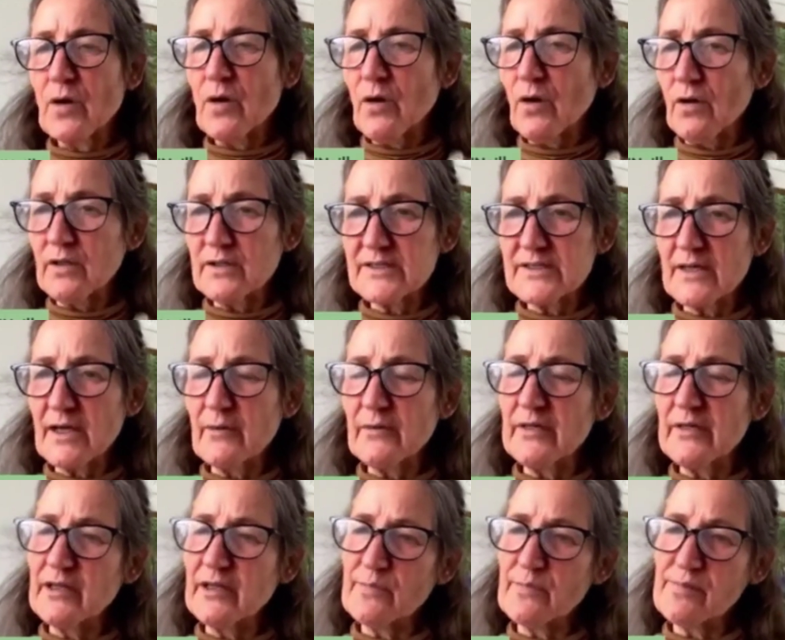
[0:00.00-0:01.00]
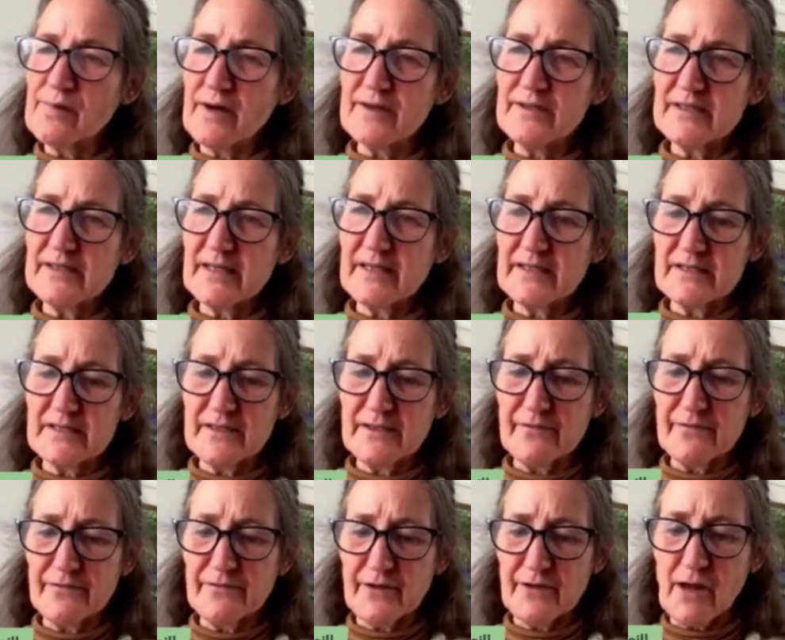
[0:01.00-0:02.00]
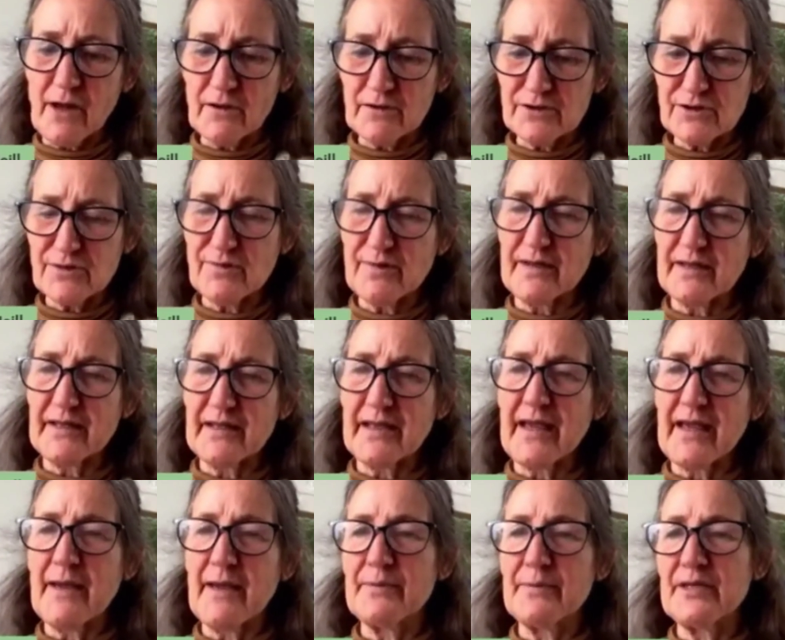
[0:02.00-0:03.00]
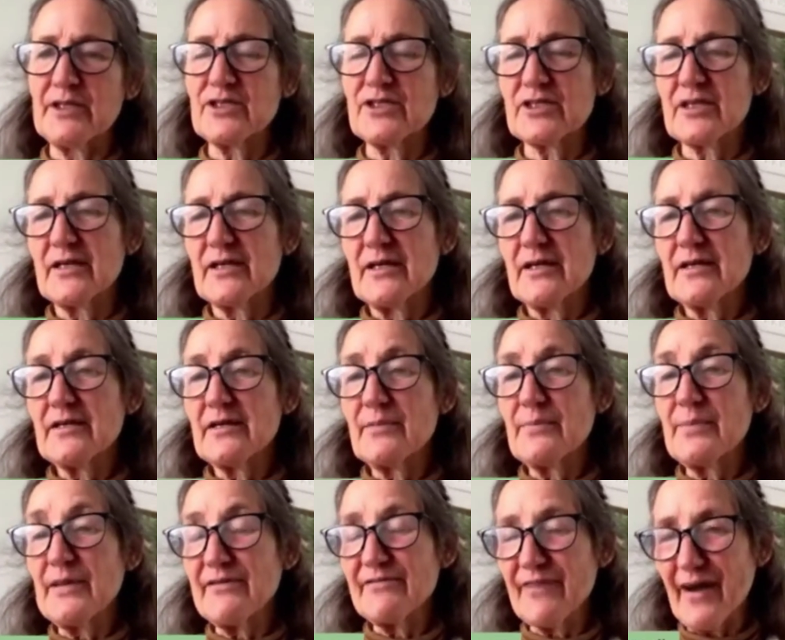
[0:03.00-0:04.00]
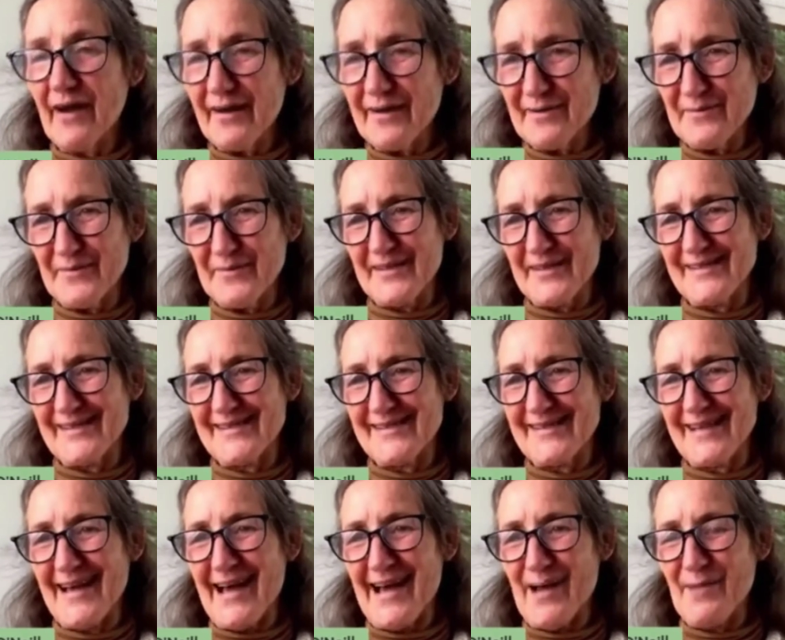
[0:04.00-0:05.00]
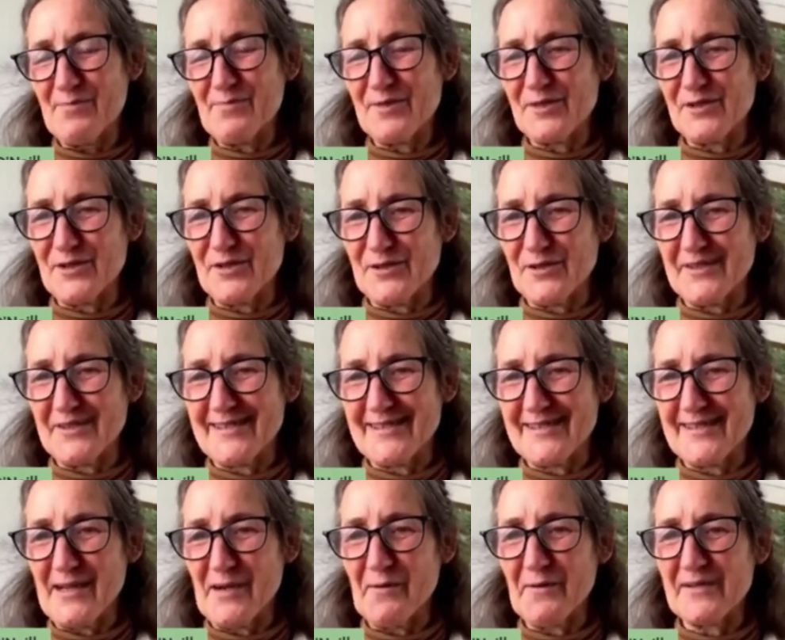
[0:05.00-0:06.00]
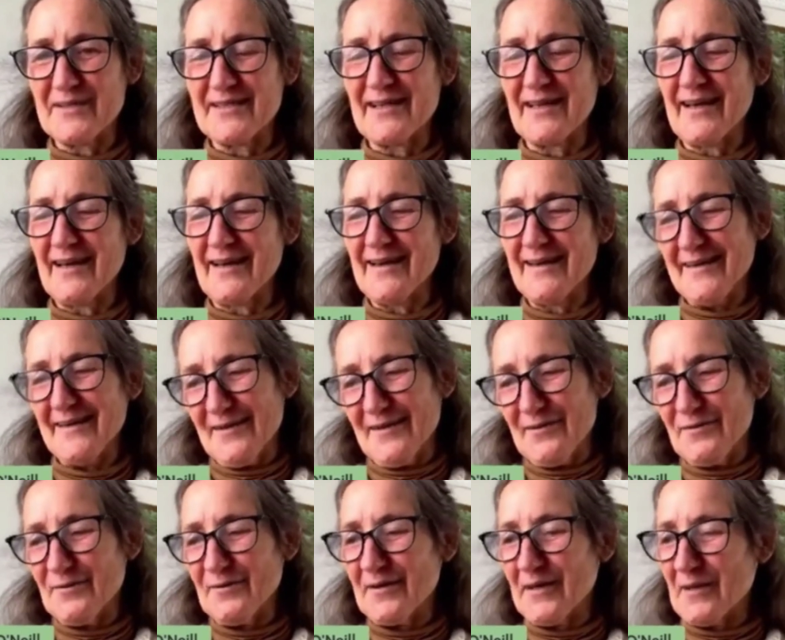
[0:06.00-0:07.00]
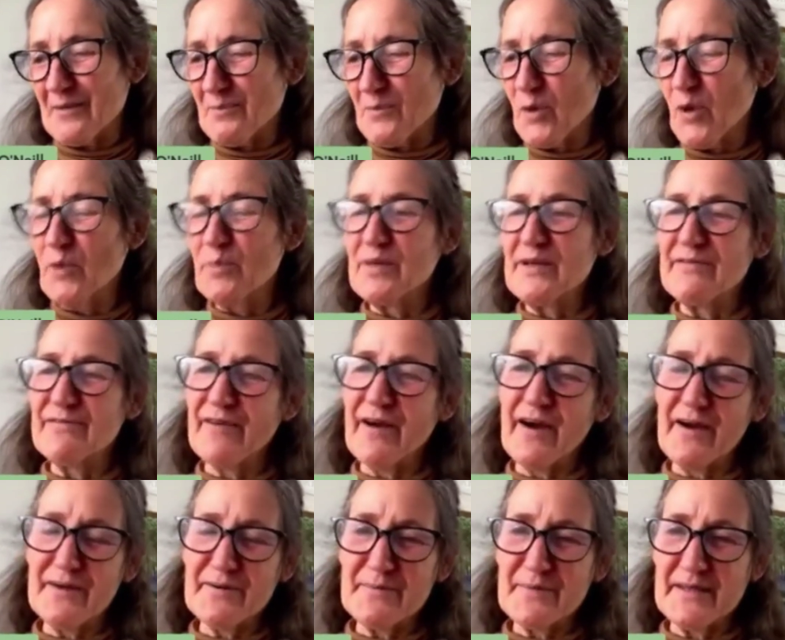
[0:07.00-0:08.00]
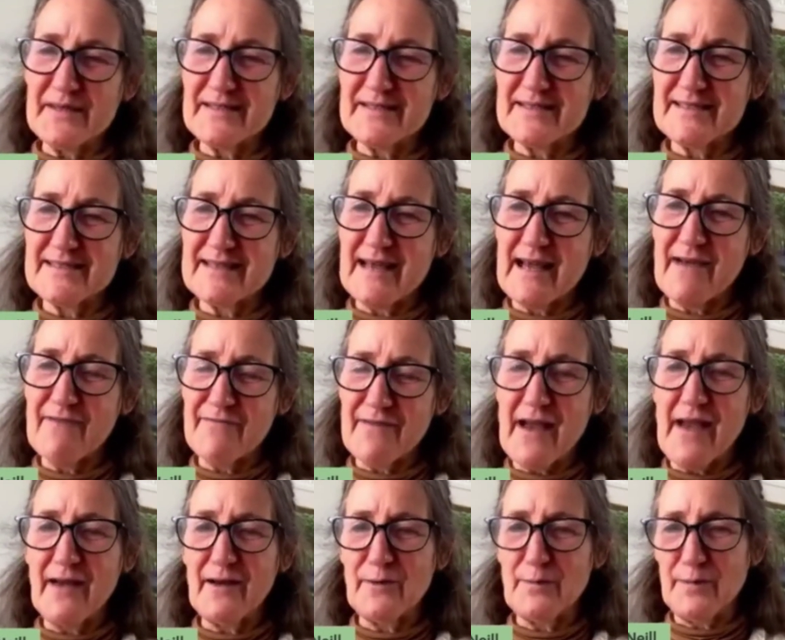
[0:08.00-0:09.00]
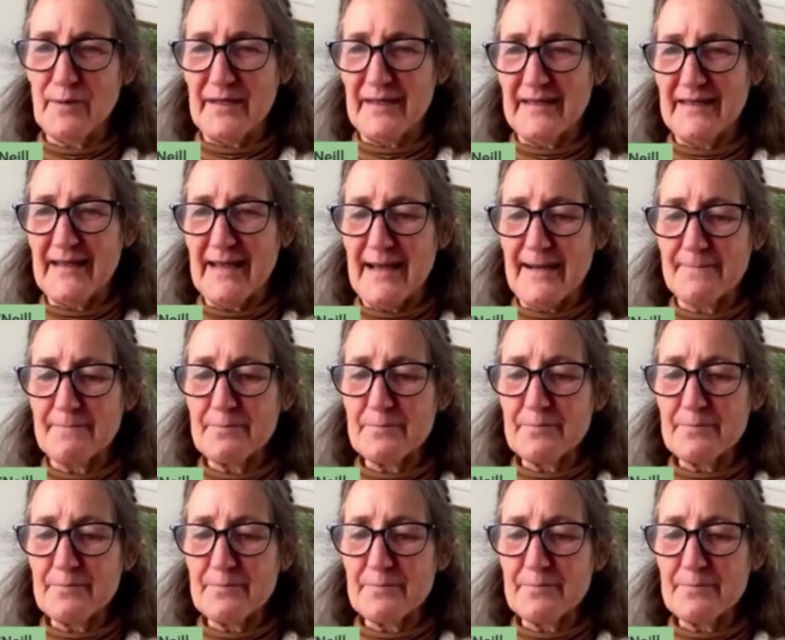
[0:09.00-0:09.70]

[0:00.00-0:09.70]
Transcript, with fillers: Also, in the process of culturing the cabbage, the B vitamins are produced, so it's a you get more B vitamins available in that.